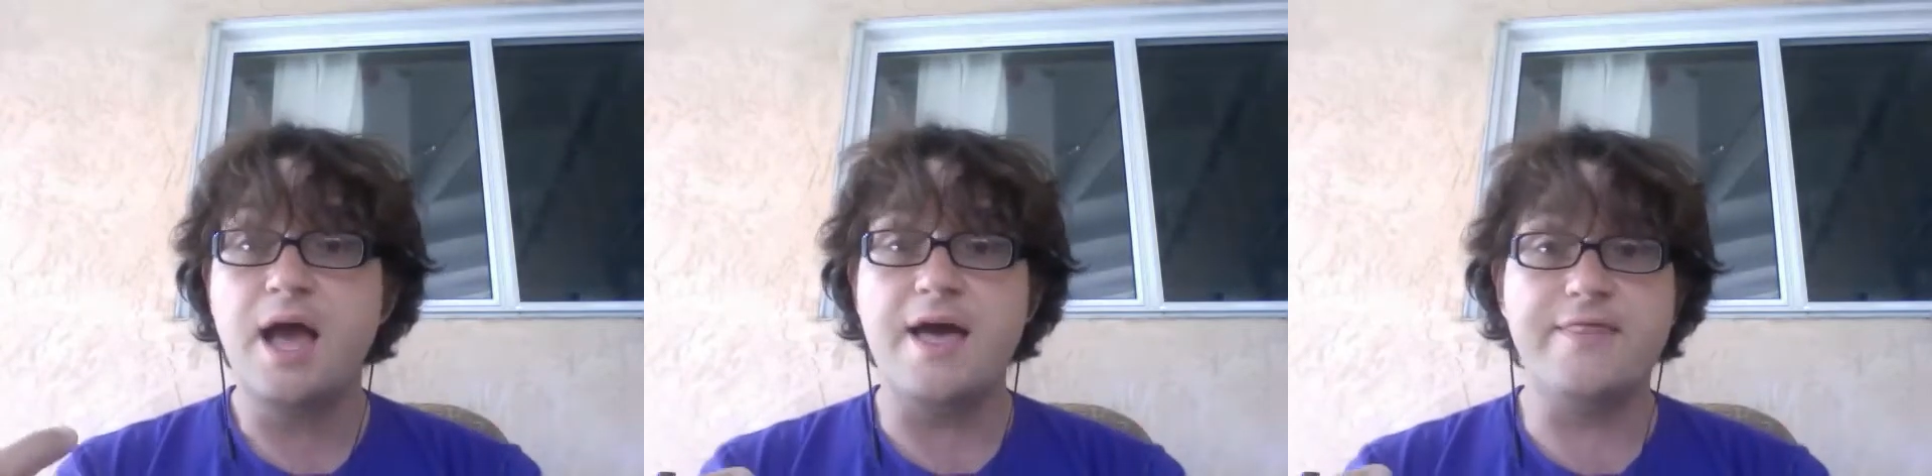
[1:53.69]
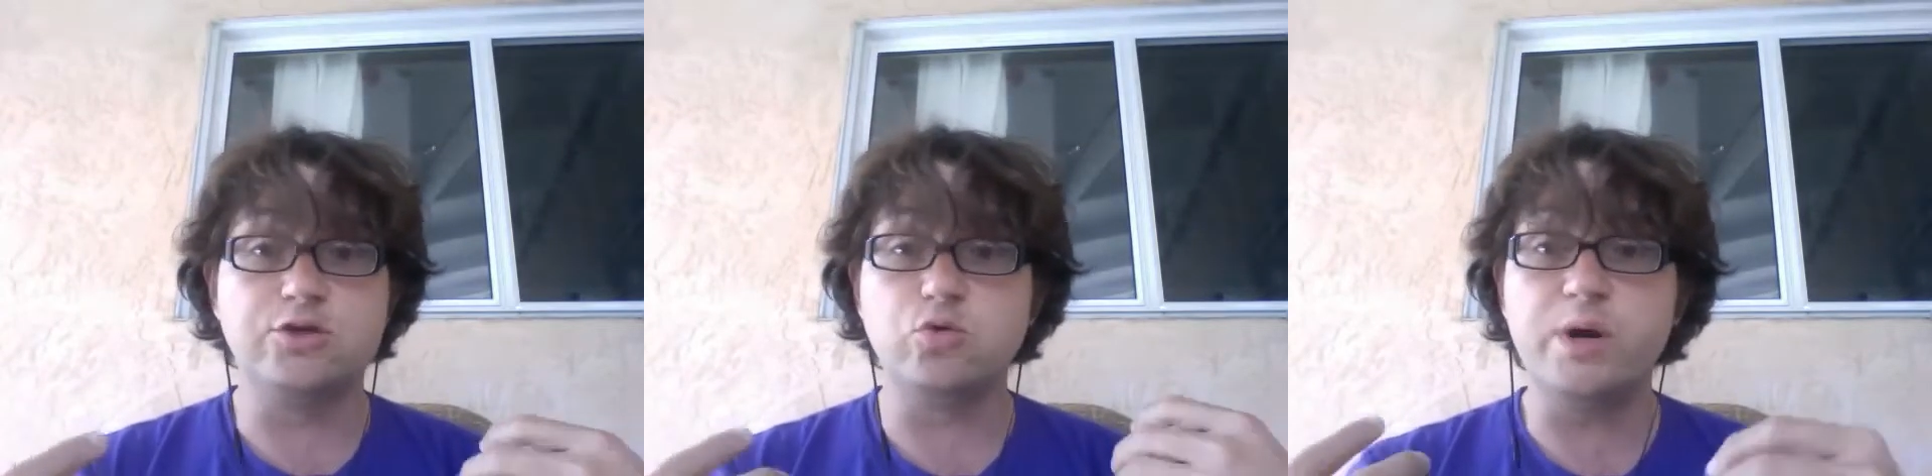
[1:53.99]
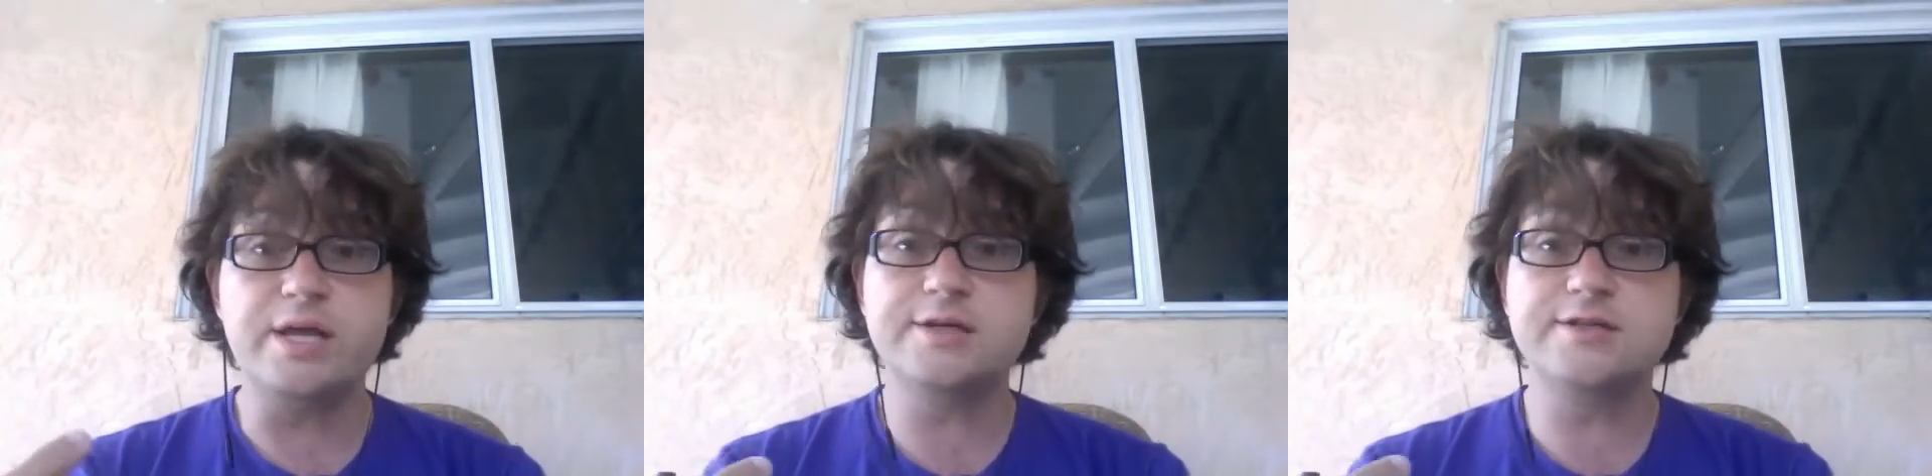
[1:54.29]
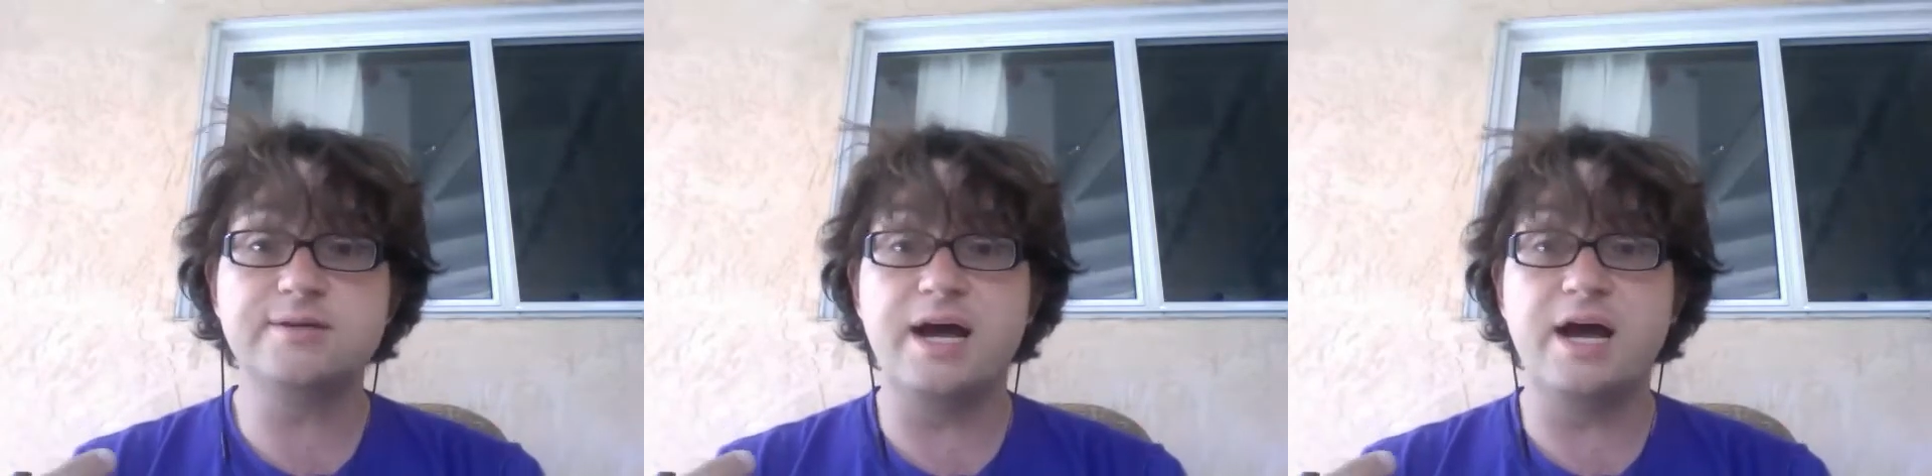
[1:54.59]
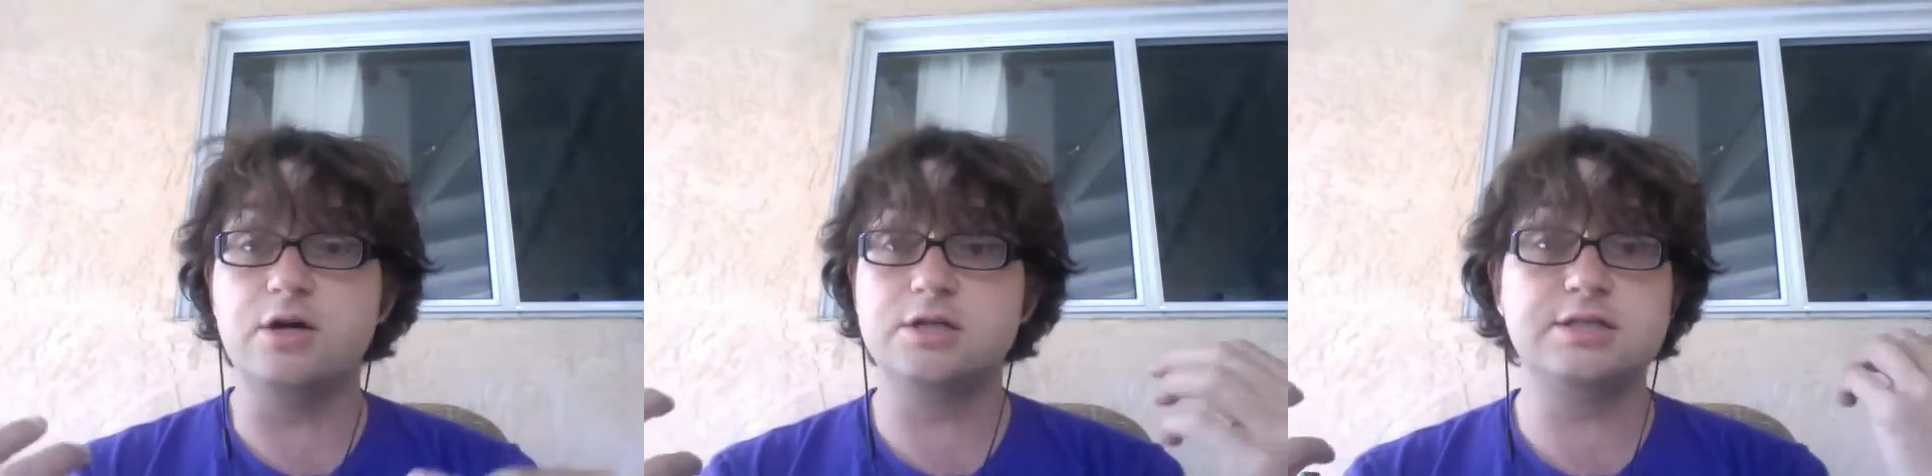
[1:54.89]
and that 20 years from now
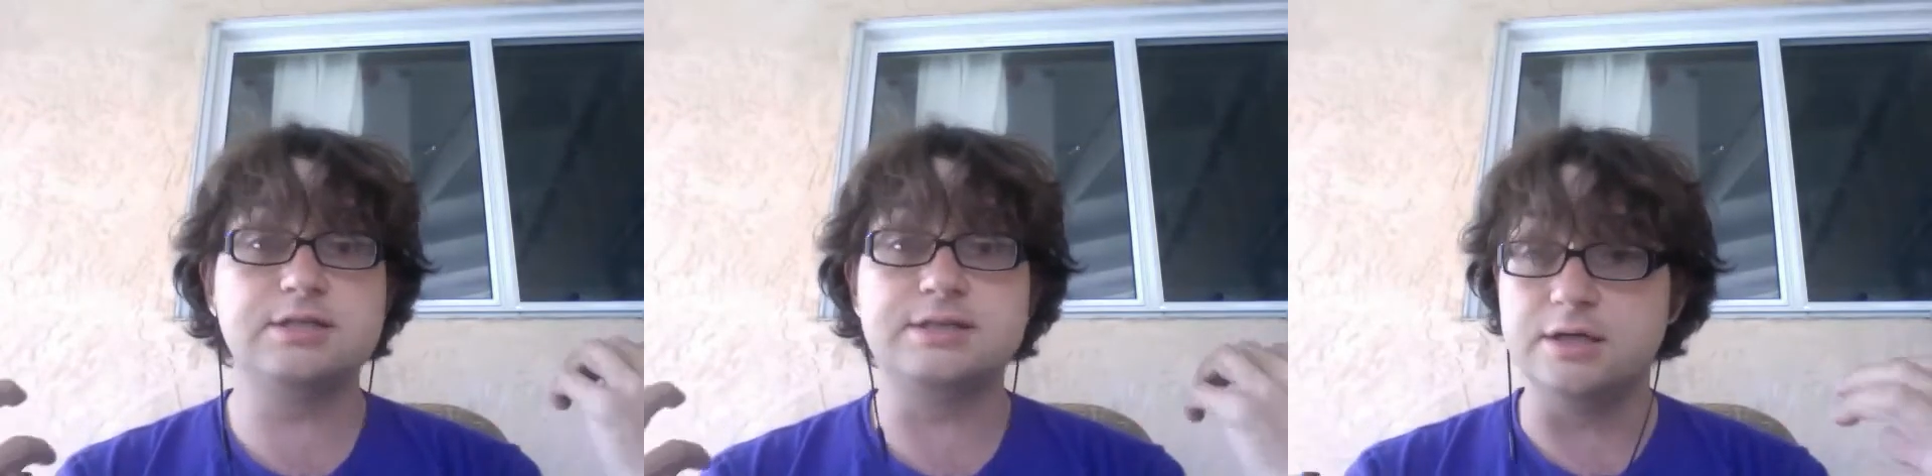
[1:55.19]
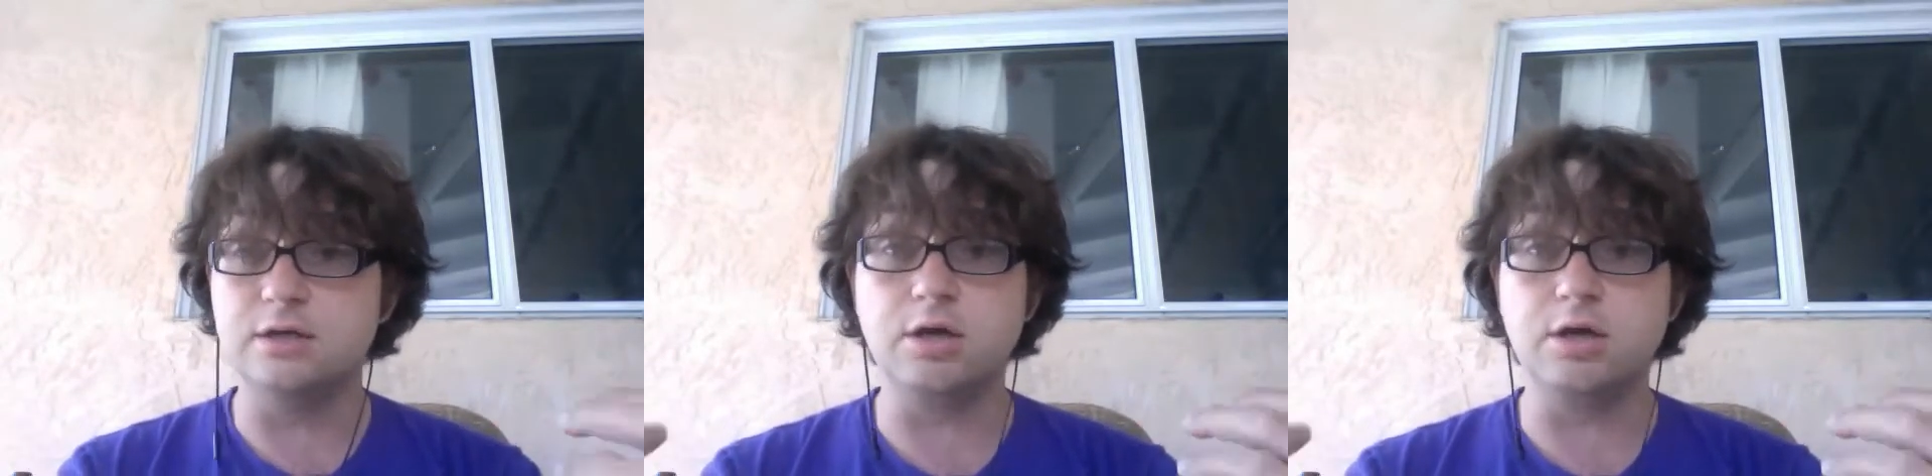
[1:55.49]
are still